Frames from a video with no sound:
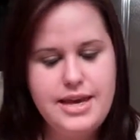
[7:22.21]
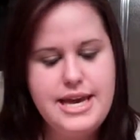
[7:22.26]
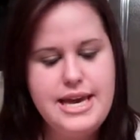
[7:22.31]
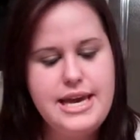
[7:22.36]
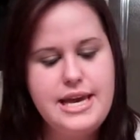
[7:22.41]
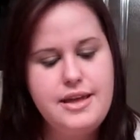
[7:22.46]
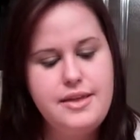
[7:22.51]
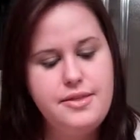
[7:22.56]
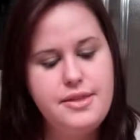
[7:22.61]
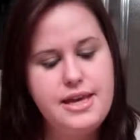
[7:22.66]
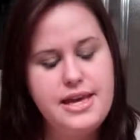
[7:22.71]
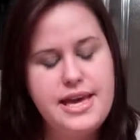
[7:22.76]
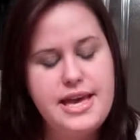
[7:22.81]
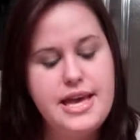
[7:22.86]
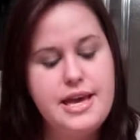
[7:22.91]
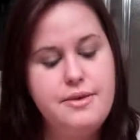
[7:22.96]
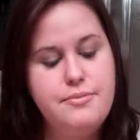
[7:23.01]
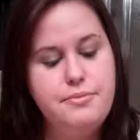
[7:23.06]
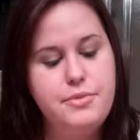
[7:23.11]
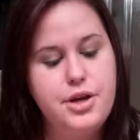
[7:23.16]
And the
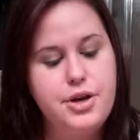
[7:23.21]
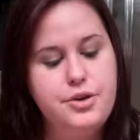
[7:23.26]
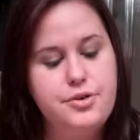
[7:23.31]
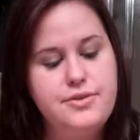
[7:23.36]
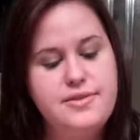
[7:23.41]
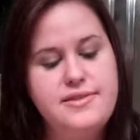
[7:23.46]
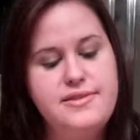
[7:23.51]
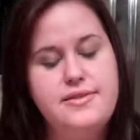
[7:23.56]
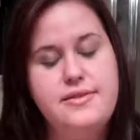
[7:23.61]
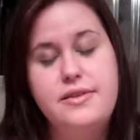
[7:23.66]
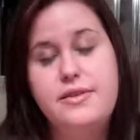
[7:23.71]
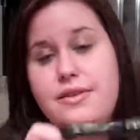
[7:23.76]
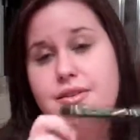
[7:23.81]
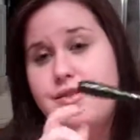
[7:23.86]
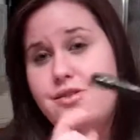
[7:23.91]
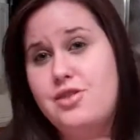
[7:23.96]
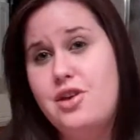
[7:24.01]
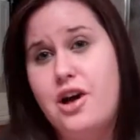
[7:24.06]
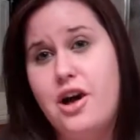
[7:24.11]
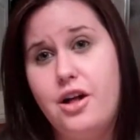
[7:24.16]
Hypnose
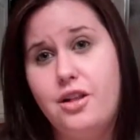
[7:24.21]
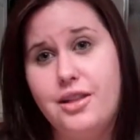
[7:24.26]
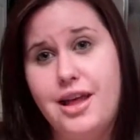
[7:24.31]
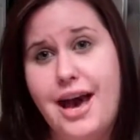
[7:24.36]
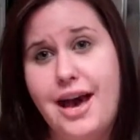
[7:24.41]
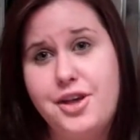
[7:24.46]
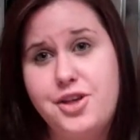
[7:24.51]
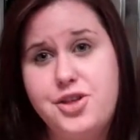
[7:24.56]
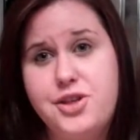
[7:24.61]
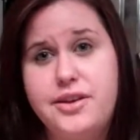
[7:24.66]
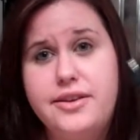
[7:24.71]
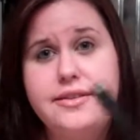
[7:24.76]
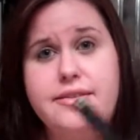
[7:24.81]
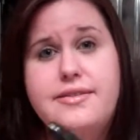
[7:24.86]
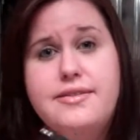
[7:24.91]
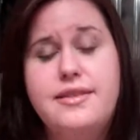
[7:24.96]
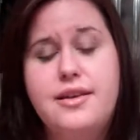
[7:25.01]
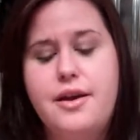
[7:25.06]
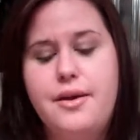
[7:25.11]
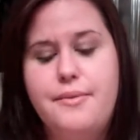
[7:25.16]
Doll
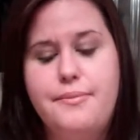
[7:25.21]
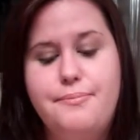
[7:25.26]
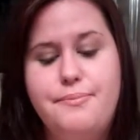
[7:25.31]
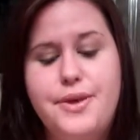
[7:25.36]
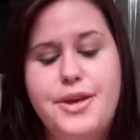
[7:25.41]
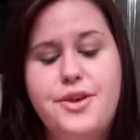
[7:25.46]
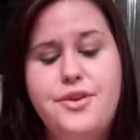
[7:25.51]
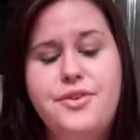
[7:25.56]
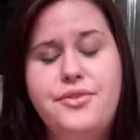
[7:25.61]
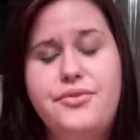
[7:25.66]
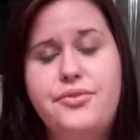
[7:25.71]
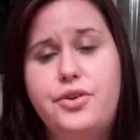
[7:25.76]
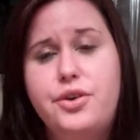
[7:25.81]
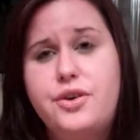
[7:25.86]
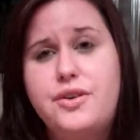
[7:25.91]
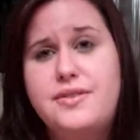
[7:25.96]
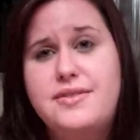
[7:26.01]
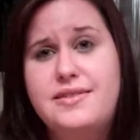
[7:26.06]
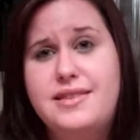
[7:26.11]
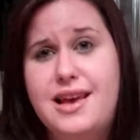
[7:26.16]
Lashes.
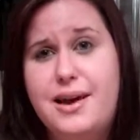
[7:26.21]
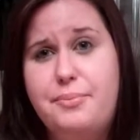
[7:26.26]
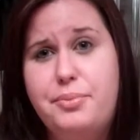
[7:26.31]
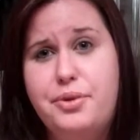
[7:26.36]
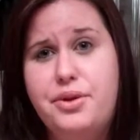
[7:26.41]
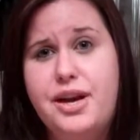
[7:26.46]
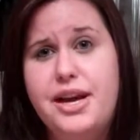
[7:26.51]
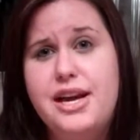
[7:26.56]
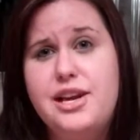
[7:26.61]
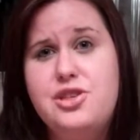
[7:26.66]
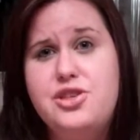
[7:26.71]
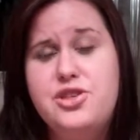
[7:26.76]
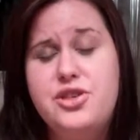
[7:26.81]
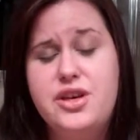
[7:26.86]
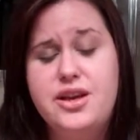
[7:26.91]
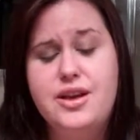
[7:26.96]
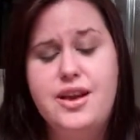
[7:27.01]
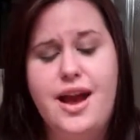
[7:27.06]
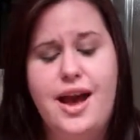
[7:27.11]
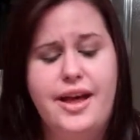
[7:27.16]
Beautiful
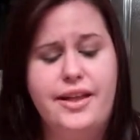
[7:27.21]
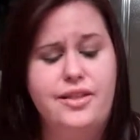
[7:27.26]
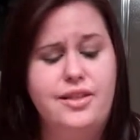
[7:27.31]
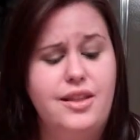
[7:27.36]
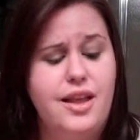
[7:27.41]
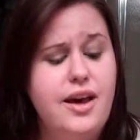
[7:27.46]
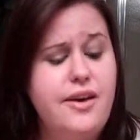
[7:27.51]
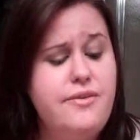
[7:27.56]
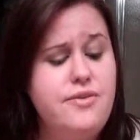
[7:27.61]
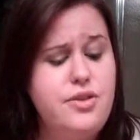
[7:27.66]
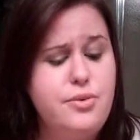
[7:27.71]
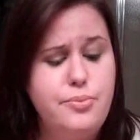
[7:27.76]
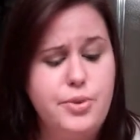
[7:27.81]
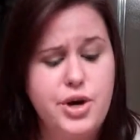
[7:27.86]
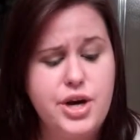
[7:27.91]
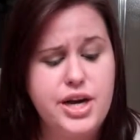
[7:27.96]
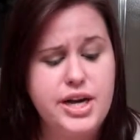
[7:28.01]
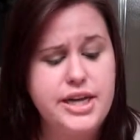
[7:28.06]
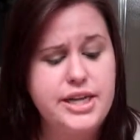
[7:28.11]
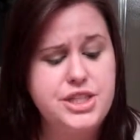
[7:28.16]
separation. I love the
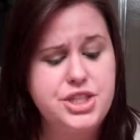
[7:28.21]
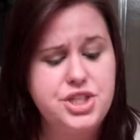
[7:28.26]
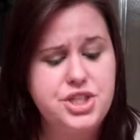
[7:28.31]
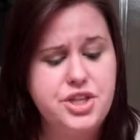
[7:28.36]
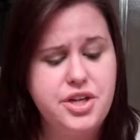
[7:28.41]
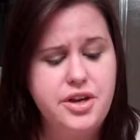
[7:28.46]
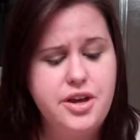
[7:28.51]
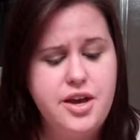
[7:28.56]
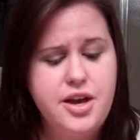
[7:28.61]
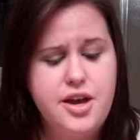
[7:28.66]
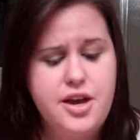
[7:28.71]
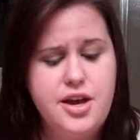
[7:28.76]
brush.